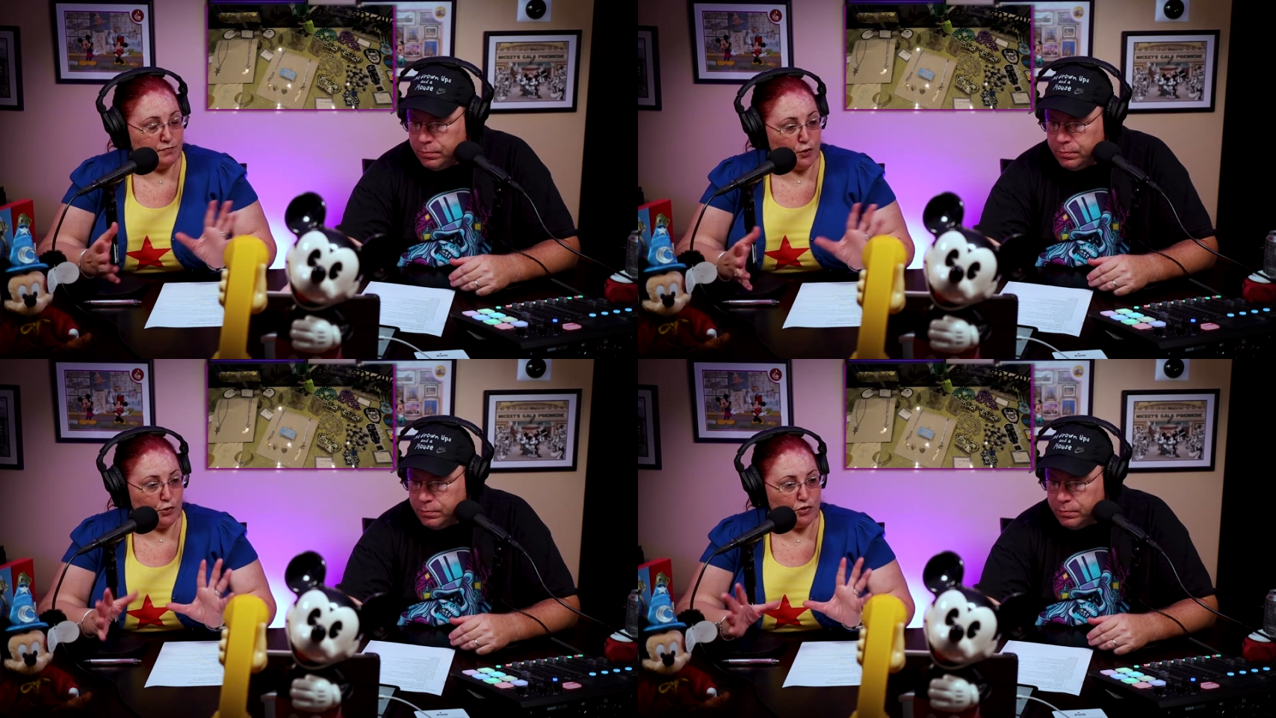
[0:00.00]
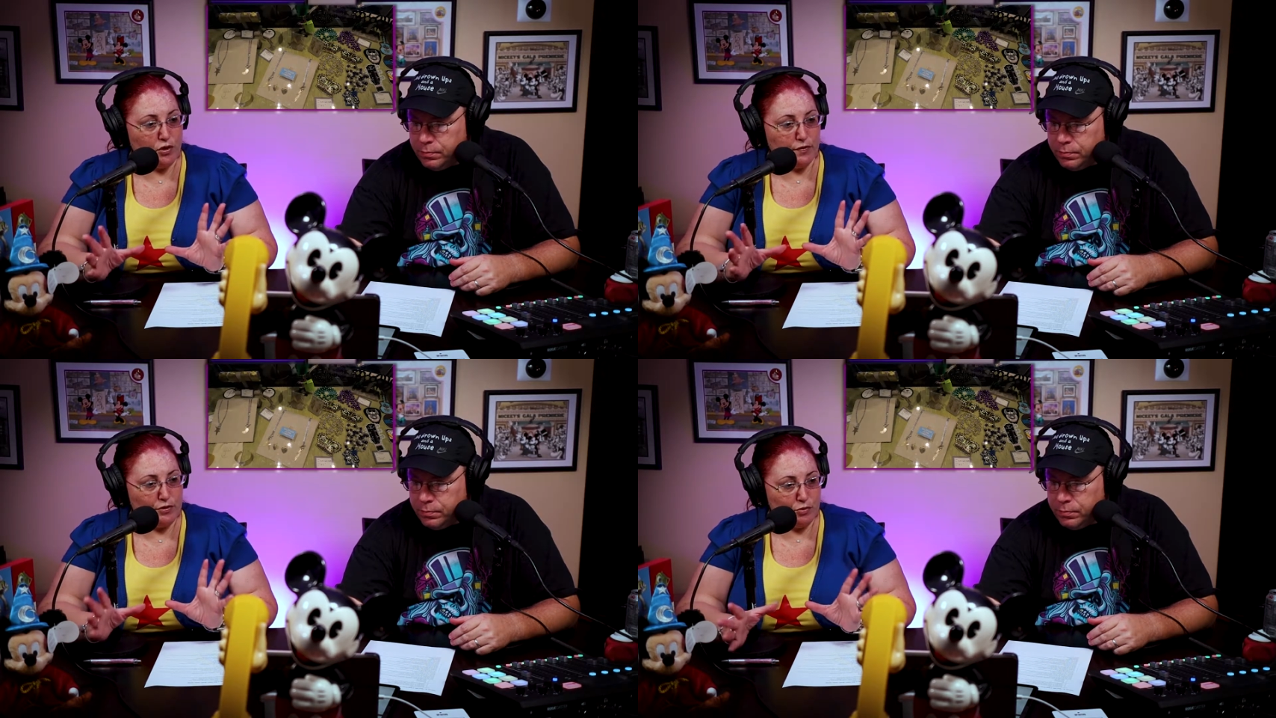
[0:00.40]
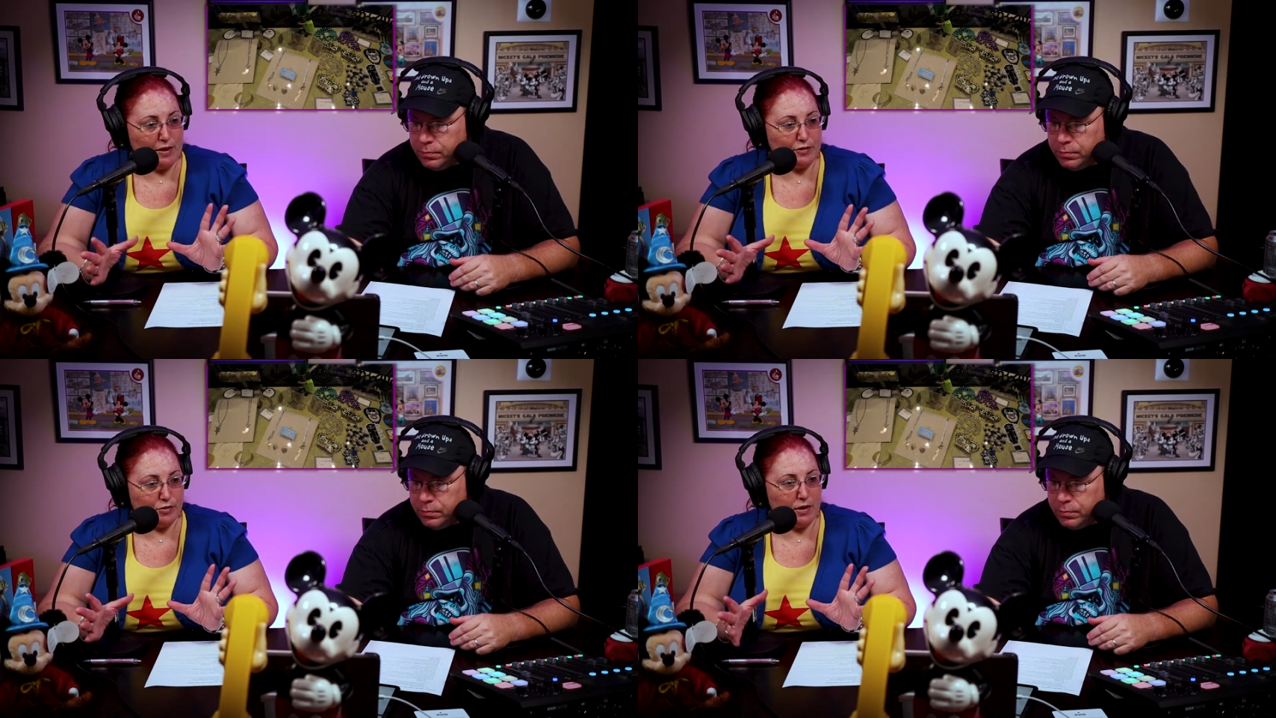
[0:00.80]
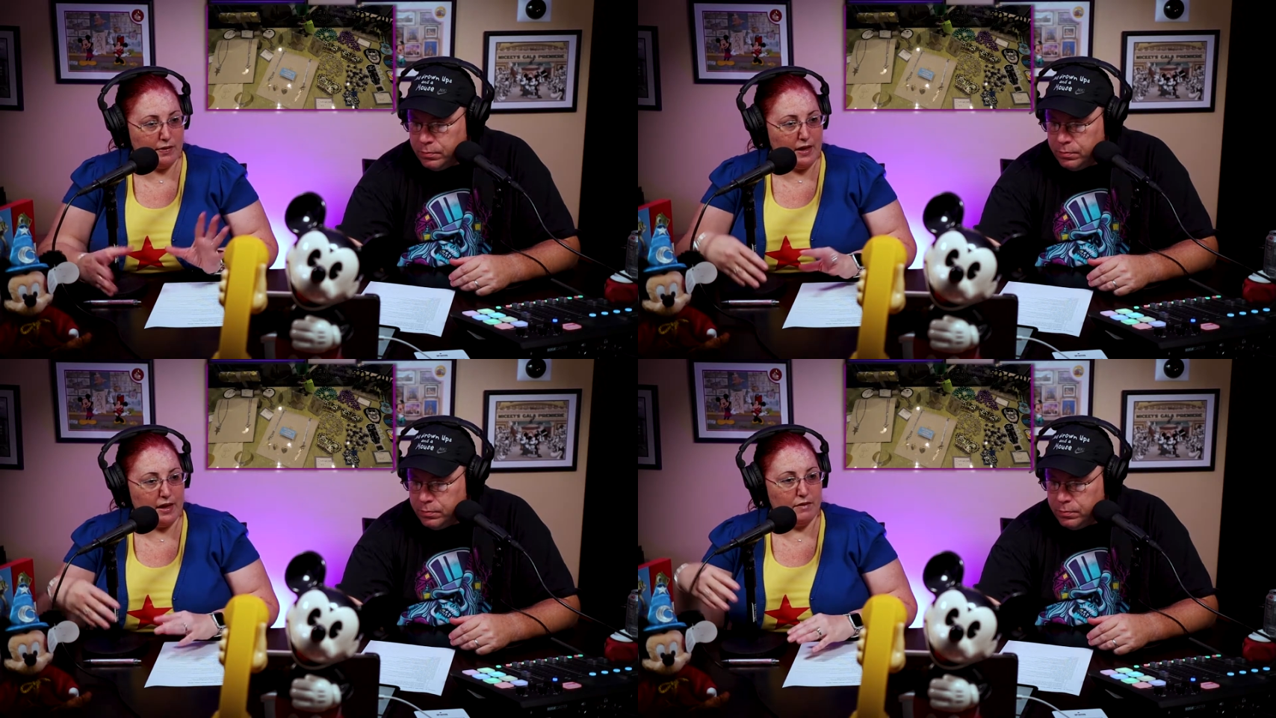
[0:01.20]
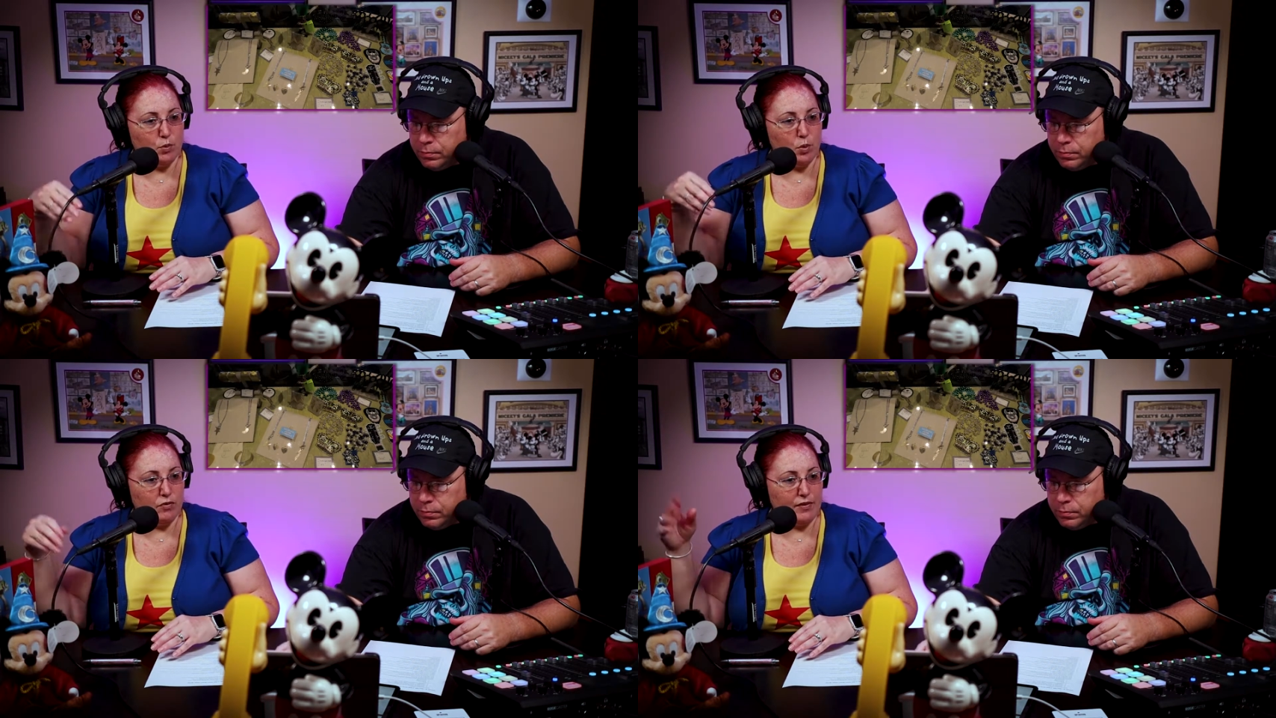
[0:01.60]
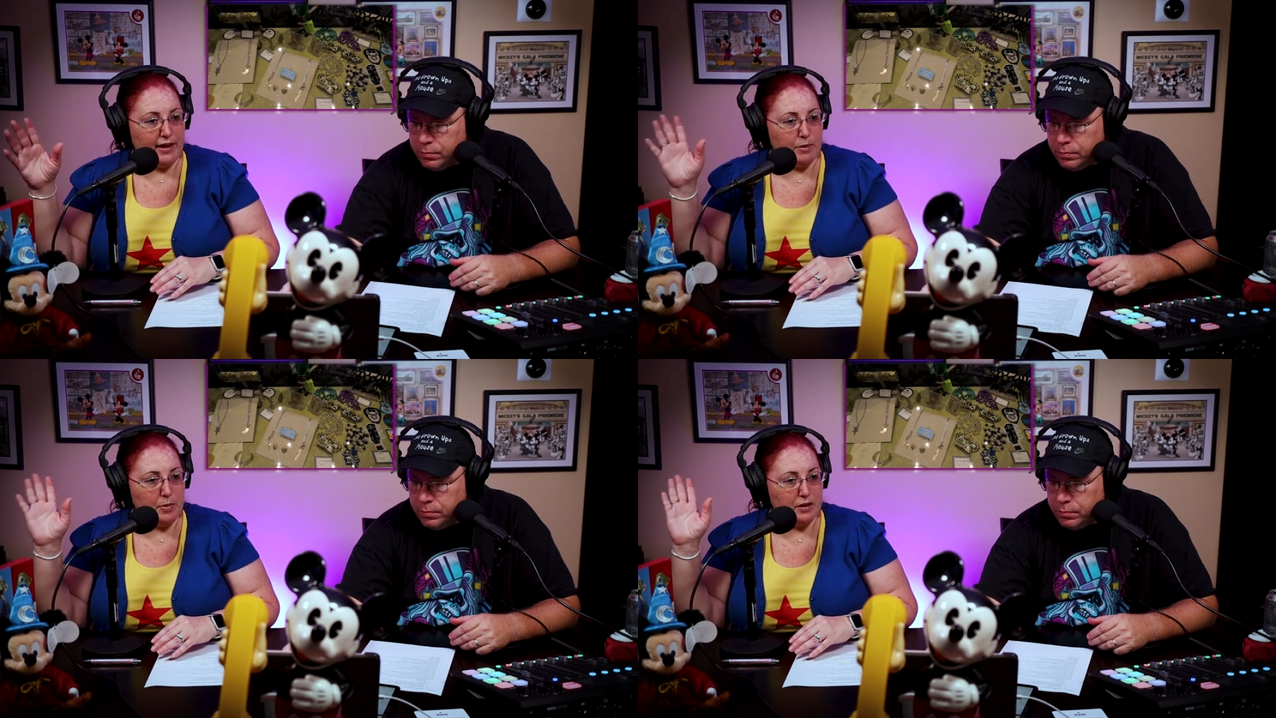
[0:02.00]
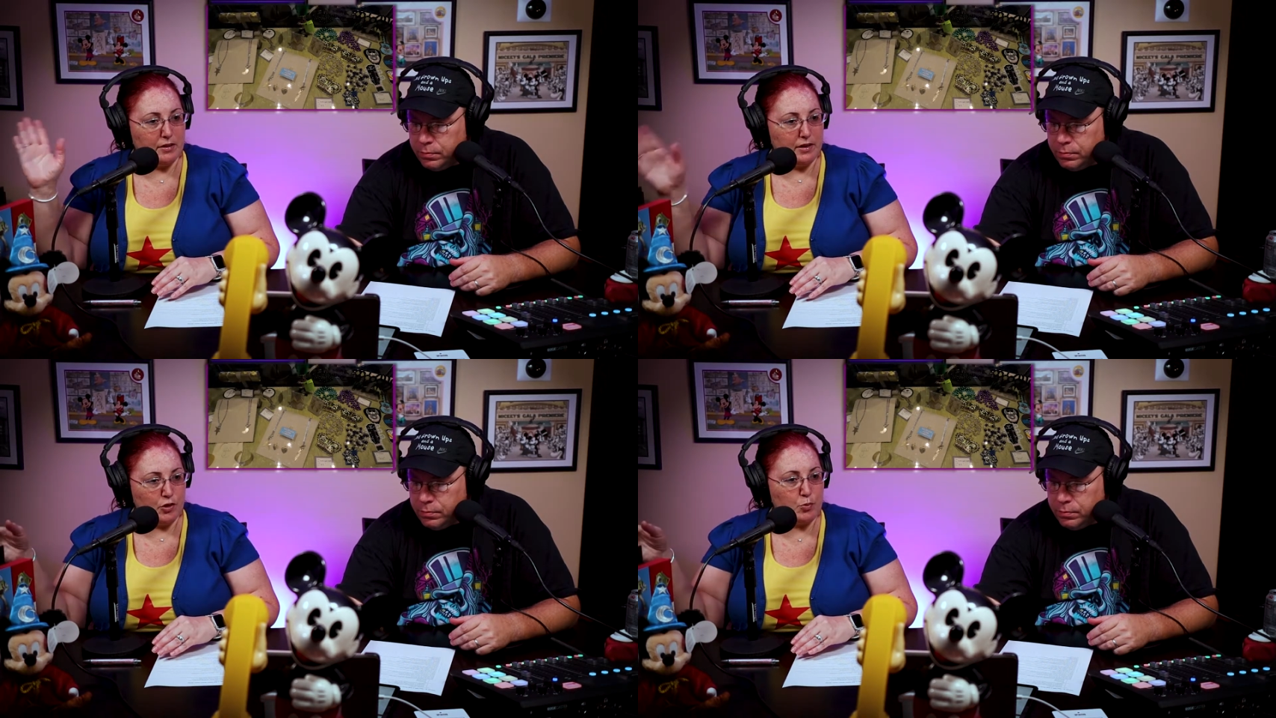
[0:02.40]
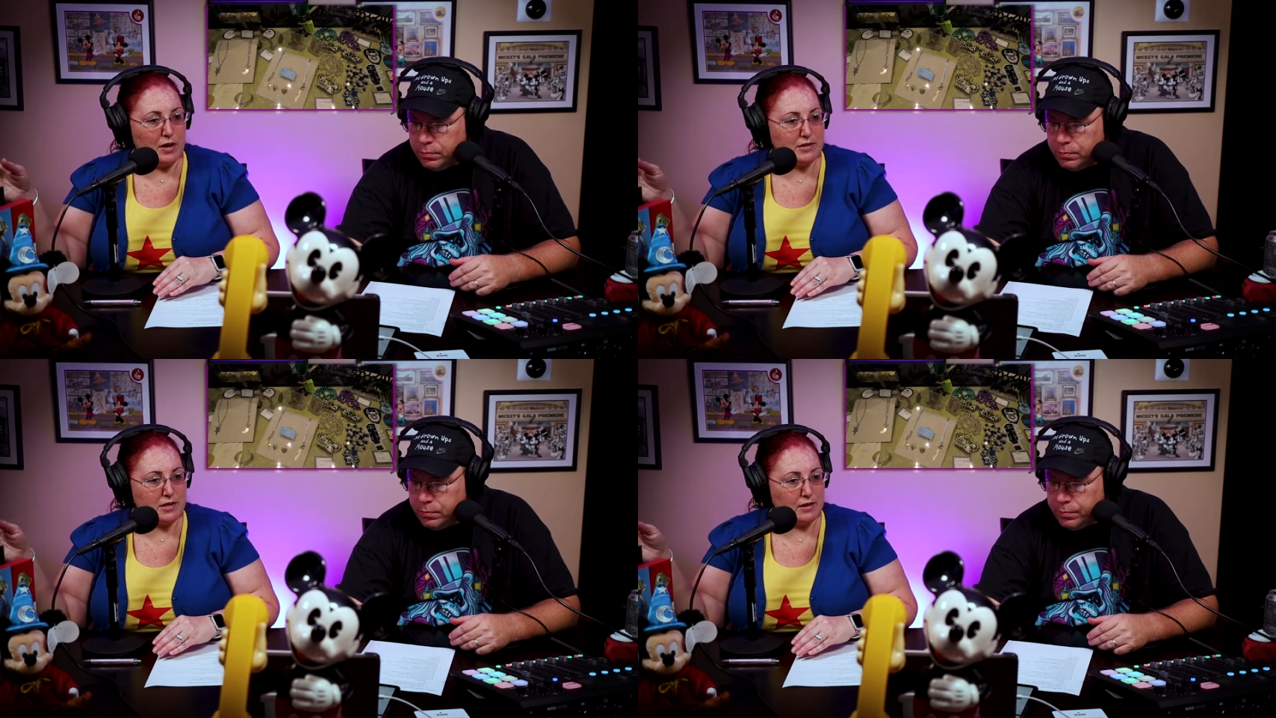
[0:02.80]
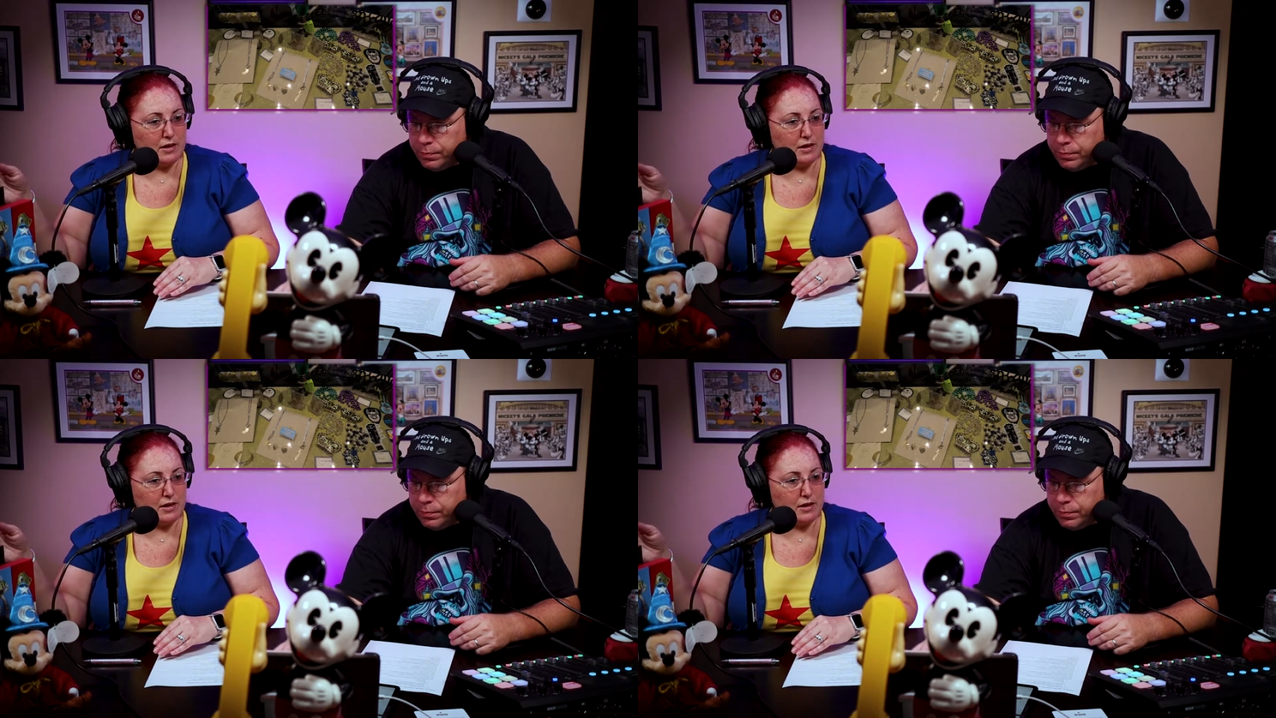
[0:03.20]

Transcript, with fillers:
Speaker 1: full service restaurant and they have the Wolfgang Puck Express on